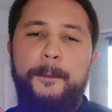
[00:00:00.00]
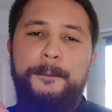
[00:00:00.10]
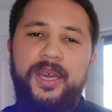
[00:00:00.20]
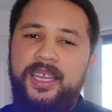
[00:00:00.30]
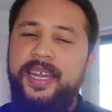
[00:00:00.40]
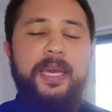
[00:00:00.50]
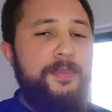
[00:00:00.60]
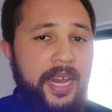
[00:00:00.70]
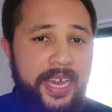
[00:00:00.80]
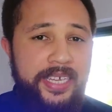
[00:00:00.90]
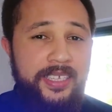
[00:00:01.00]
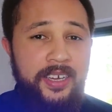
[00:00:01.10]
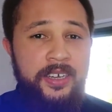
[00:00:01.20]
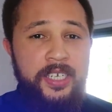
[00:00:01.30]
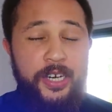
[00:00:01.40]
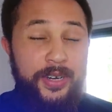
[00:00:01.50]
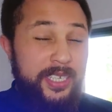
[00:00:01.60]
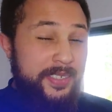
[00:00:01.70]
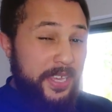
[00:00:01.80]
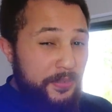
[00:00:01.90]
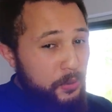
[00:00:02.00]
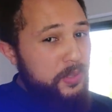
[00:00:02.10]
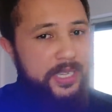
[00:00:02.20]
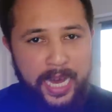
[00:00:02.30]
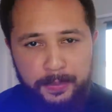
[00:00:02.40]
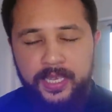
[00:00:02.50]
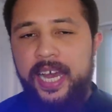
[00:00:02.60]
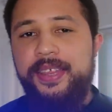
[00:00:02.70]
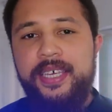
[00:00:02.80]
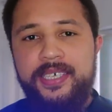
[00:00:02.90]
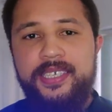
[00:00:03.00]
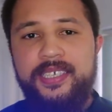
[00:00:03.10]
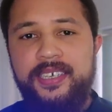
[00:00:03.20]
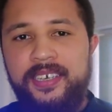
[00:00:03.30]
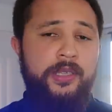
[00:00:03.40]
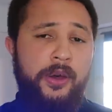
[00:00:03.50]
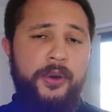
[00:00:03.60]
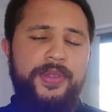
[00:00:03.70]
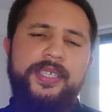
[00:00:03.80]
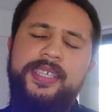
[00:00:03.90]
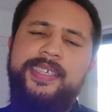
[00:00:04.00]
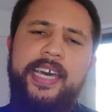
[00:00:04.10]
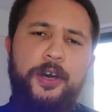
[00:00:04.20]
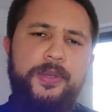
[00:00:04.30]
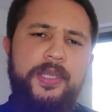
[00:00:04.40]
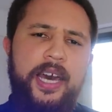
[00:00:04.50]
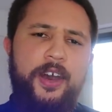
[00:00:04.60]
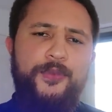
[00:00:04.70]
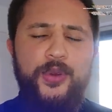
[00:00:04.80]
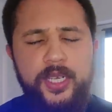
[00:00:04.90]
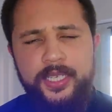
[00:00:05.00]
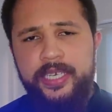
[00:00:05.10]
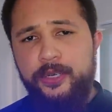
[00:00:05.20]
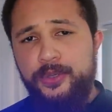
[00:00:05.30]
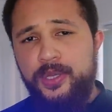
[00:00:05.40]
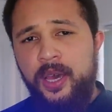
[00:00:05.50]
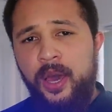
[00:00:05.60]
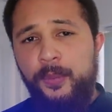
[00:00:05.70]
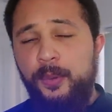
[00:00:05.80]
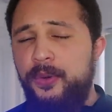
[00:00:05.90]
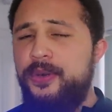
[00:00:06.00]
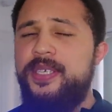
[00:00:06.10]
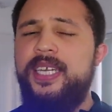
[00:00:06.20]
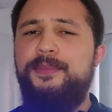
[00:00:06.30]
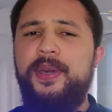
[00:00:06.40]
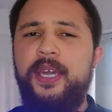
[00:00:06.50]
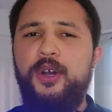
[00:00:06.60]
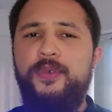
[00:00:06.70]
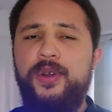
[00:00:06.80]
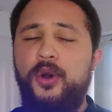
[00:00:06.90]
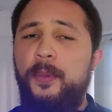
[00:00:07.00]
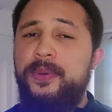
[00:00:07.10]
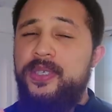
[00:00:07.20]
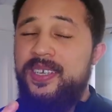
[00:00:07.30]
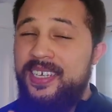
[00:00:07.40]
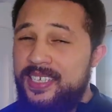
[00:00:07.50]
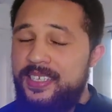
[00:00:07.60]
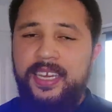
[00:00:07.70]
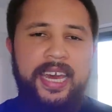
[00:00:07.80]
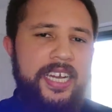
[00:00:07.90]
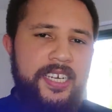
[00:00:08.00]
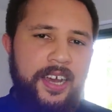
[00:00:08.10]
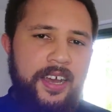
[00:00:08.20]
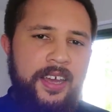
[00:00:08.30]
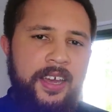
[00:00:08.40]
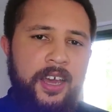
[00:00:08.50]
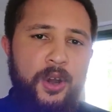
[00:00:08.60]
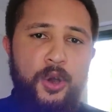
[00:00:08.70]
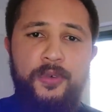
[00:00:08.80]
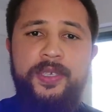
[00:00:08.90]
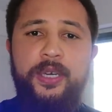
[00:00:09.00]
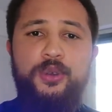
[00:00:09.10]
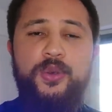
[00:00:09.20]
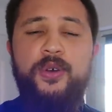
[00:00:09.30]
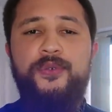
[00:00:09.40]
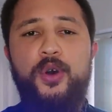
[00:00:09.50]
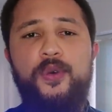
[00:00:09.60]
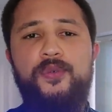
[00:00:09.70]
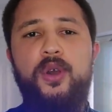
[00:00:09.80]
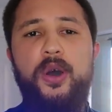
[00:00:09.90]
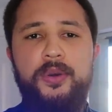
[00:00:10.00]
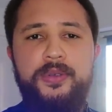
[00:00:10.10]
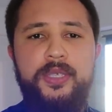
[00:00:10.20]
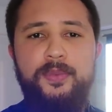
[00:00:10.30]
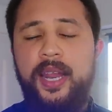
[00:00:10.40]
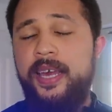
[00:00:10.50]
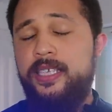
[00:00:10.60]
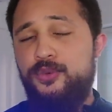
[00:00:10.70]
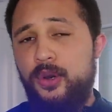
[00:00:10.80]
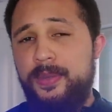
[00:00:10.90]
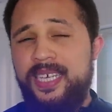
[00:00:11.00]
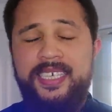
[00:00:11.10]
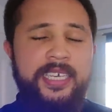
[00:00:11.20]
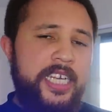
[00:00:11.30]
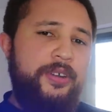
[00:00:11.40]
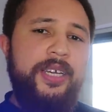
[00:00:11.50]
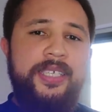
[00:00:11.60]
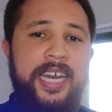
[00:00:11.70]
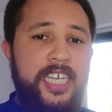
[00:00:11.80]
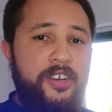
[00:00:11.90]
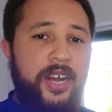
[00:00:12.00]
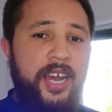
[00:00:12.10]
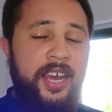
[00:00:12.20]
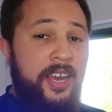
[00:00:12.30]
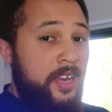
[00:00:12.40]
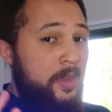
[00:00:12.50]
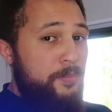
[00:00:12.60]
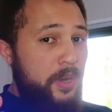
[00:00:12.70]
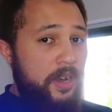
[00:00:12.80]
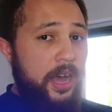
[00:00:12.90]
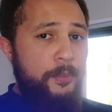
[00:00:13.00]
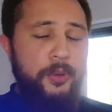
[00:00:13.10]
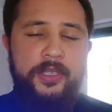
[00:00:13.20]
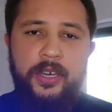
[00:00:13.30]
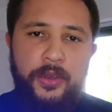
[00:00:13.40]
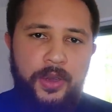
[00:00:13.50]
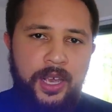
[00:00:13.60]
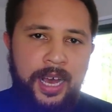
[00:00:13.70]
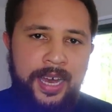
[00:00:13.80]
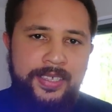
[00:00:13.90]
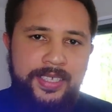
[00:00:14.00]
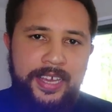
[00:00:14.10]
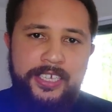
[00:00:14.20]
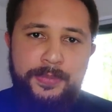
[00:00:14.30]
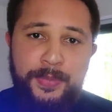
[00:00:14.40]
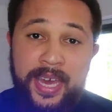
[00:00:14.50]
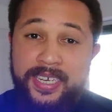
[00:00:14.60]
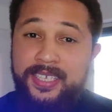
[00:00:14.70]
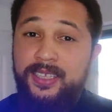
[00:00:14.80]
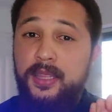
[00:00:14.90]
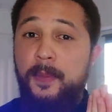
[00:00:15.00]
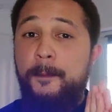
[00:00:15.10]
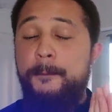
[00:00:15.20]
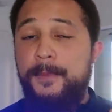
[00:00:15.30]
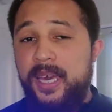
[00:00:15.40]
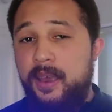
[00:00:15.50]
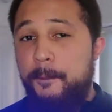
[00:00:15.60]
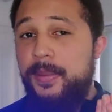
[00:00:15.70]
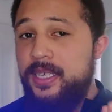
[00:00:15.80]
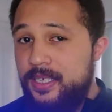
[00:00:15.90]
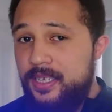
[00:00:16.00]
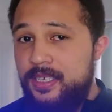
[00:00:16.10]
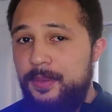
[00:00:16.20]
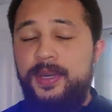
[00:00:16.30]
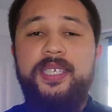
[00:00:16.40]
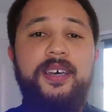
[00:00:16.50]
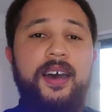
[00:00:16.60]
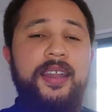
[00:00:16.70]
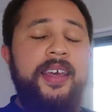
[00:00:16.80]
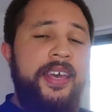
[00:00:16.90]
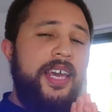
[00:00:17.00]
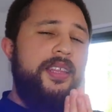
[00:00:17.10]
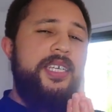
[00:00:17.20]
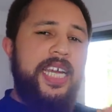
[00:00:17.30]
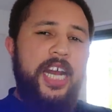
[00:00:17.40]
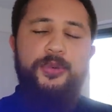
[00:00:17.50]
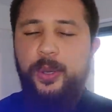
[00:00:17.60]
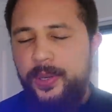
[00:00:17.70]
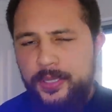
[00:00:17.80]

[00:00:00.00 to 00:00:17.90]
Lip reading: on big name players during difficult times like this? So this entails that future deals will mostly be of an opportunistic nature. A lot of deals will involve loans, player swaps, etc, etc. But I will tell you guys, expect the big business to be done in the January